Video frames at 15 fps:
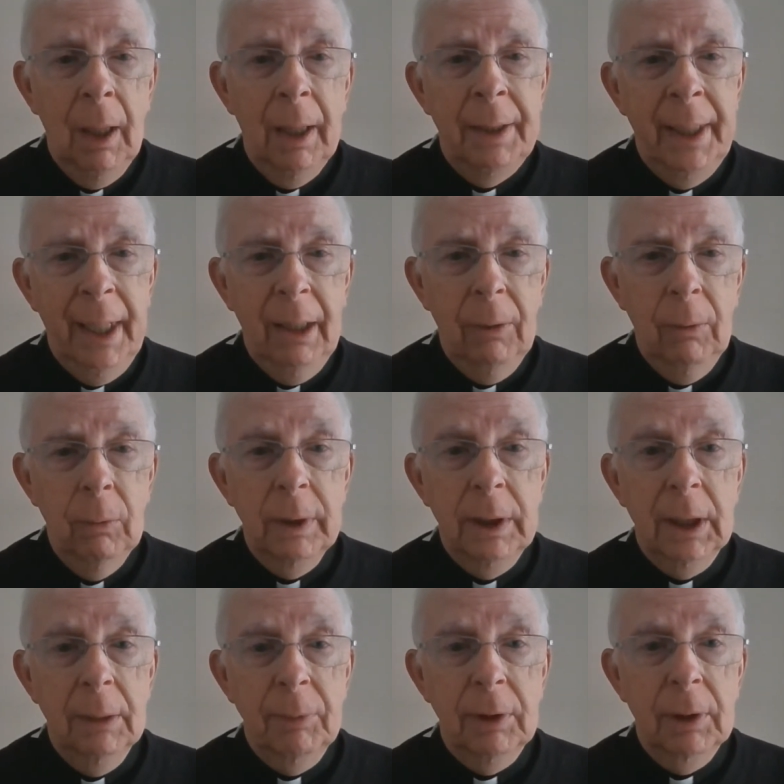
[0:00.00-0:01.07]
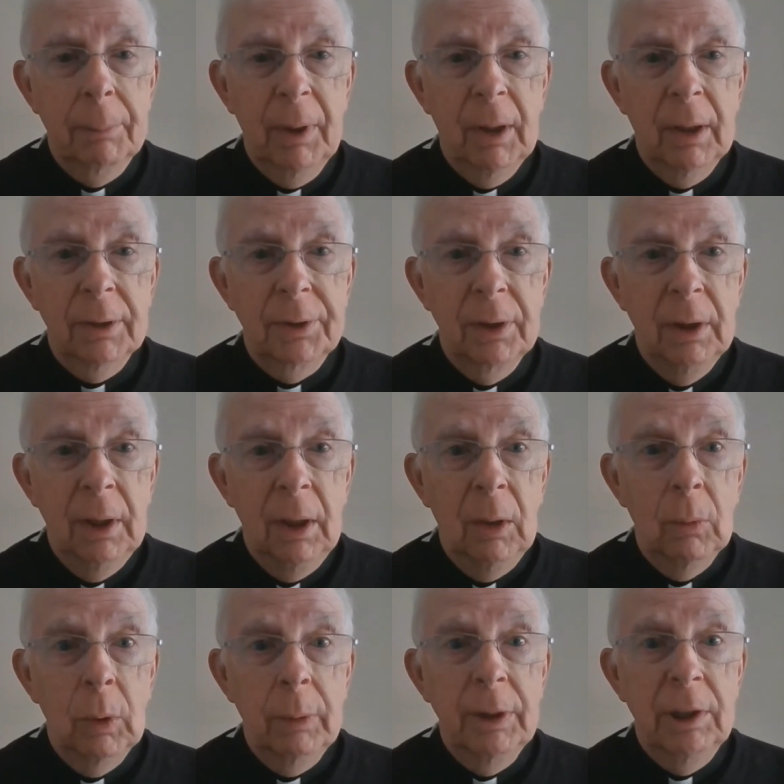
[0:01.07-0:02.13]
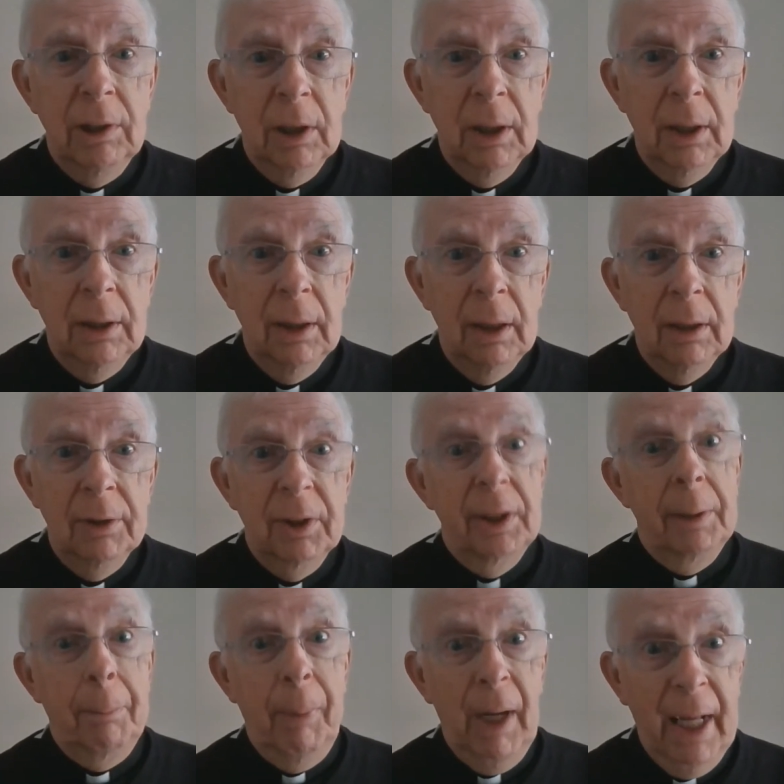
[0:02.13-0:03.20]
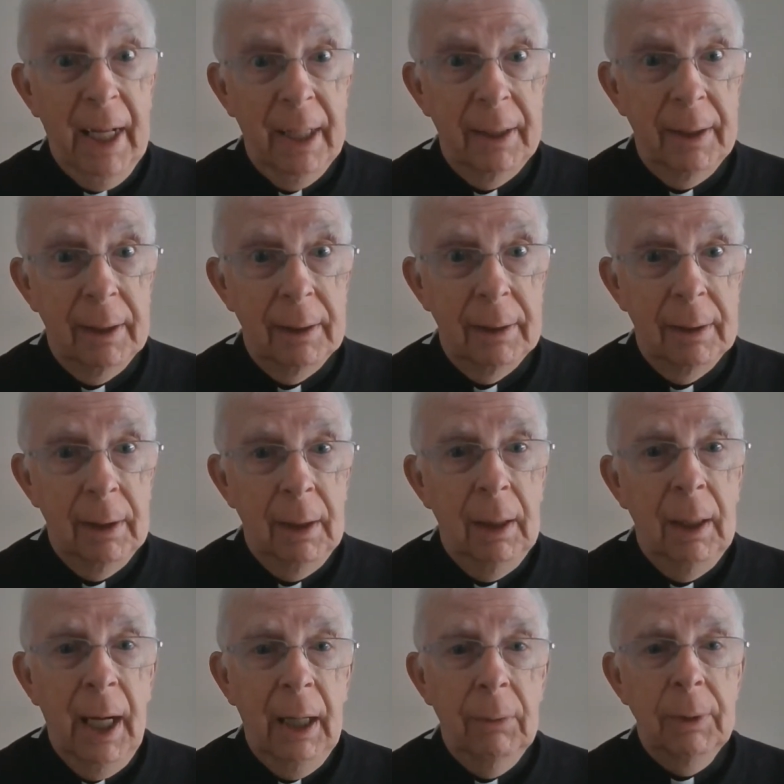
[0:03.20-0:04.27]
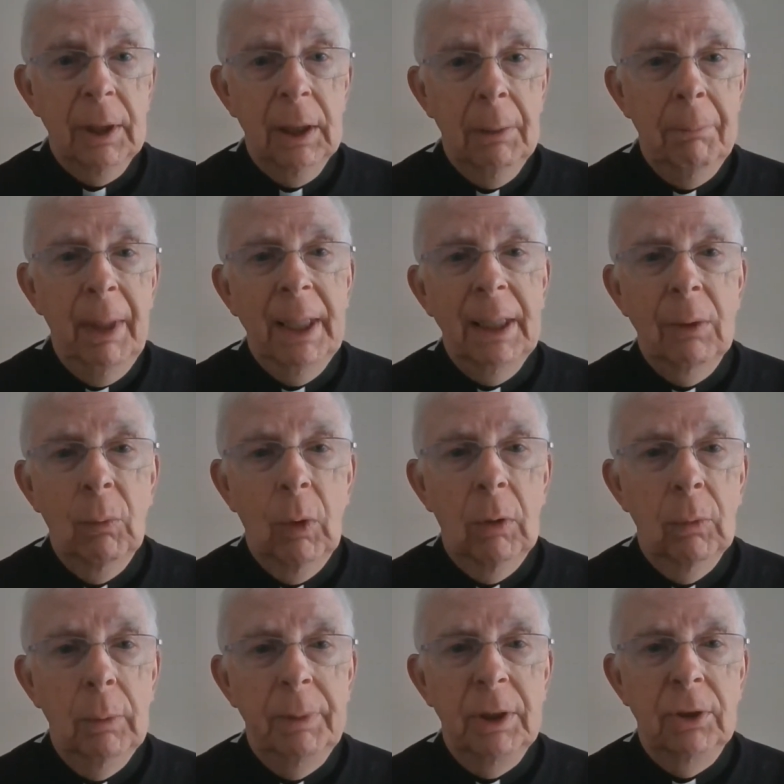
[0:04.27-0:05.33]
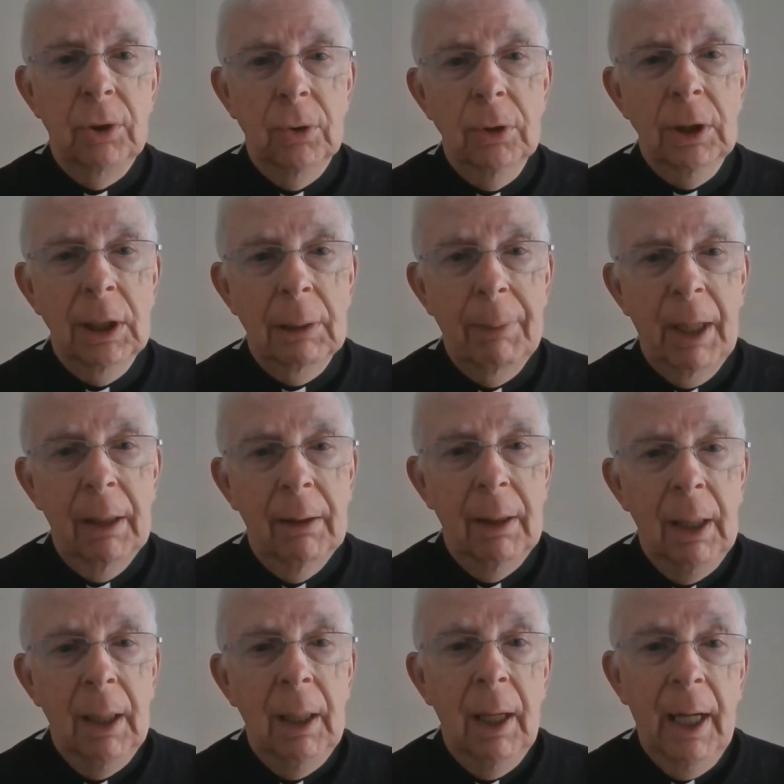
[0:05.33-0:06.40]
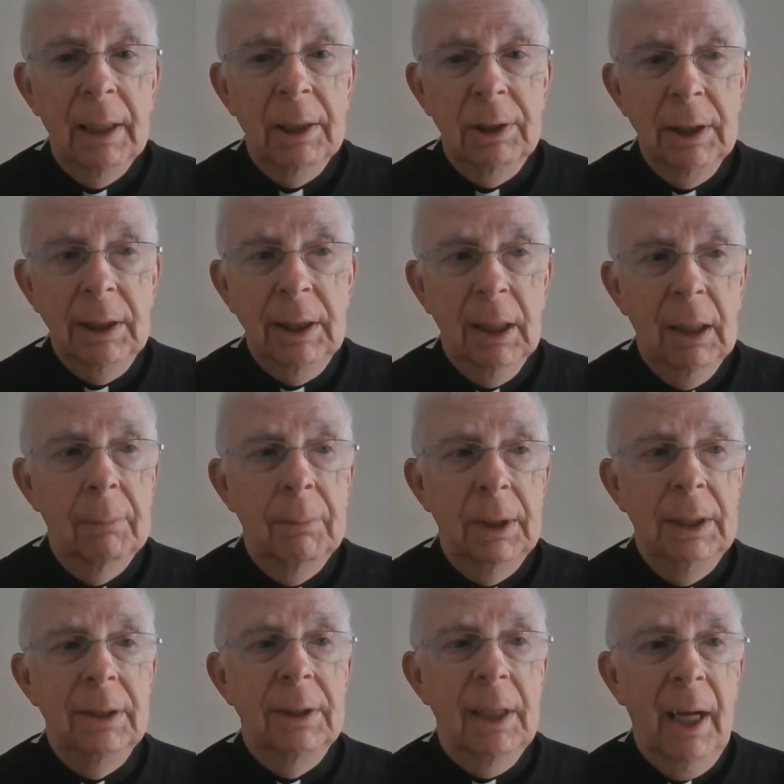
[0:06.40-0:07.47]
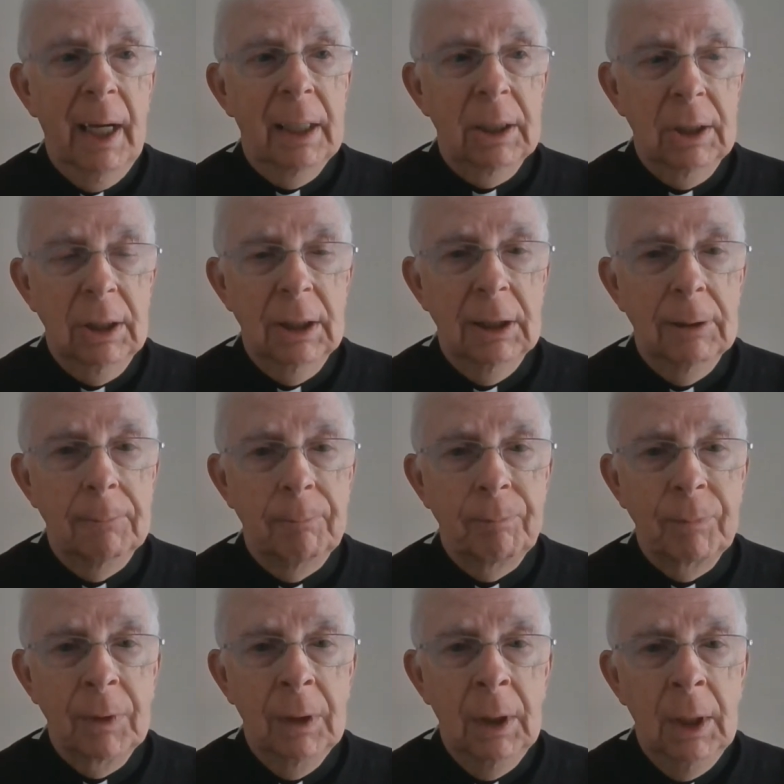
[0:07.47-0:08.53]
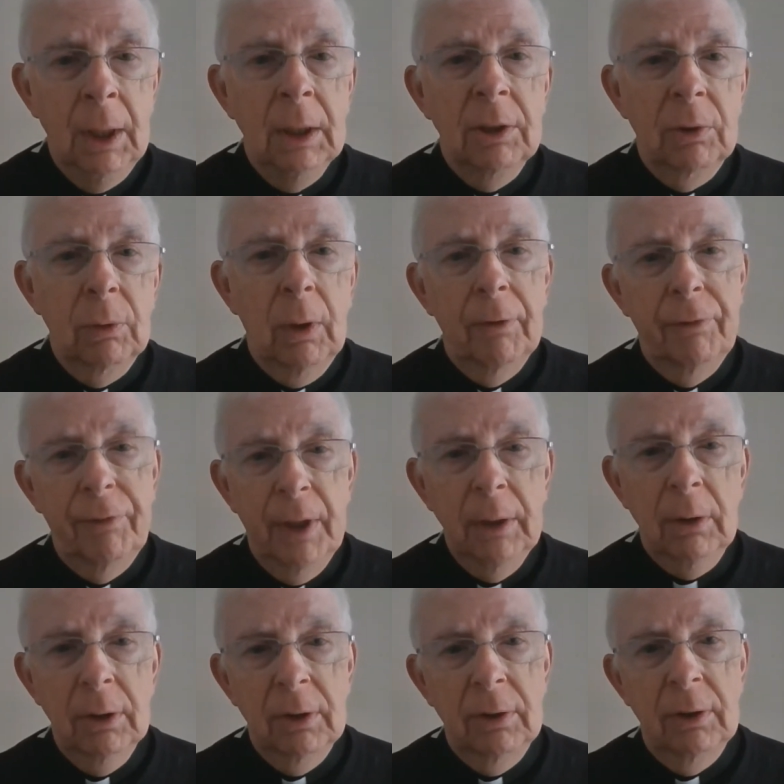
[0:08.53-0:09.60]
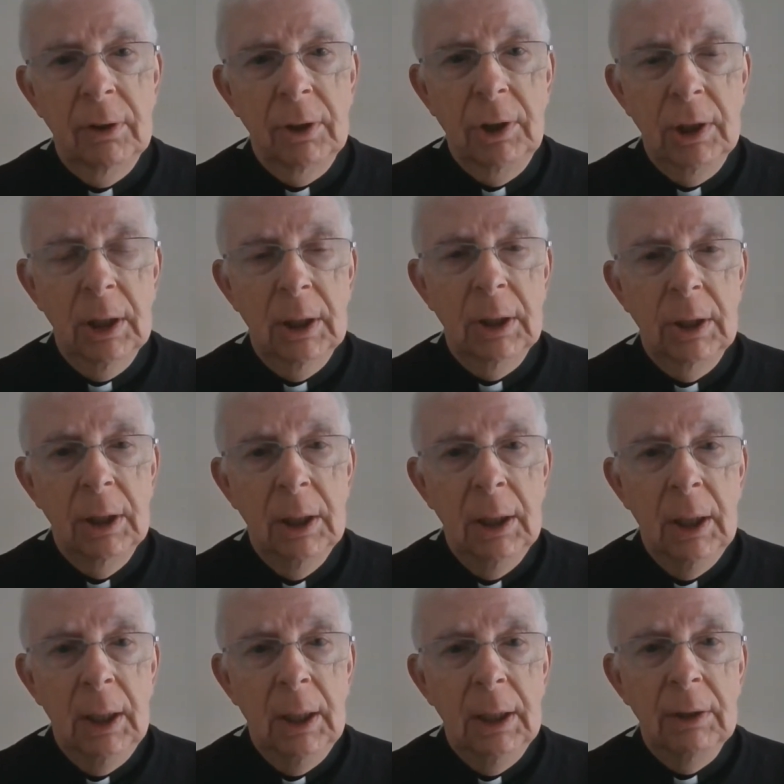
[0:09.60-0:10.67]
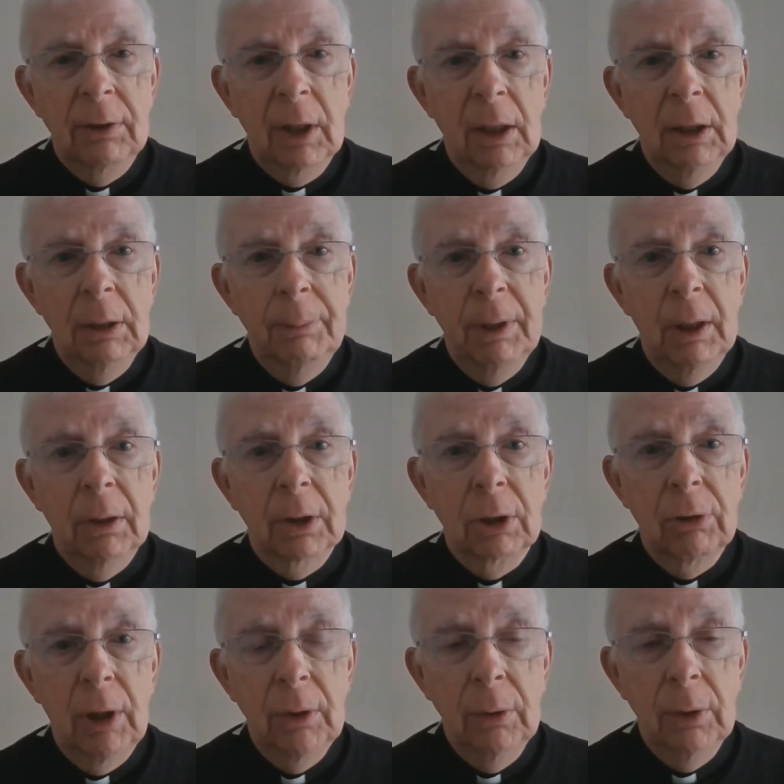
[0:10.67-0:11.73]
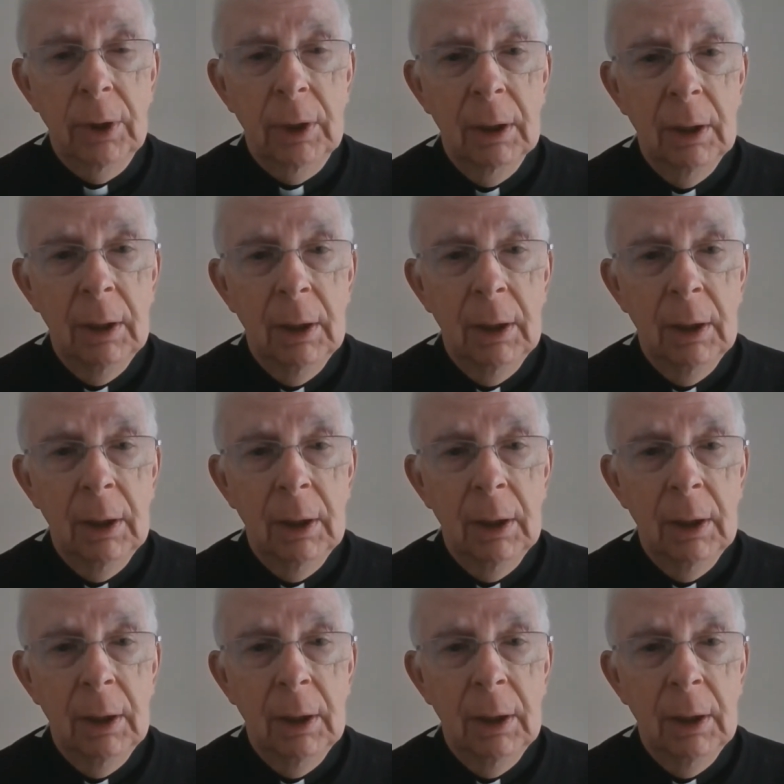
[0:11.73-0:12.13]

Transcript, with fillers: and now we come to the part where we turn to the plan. How are we going to make what we've been talking about actually come into action? So, our focus as a church is going to be on growth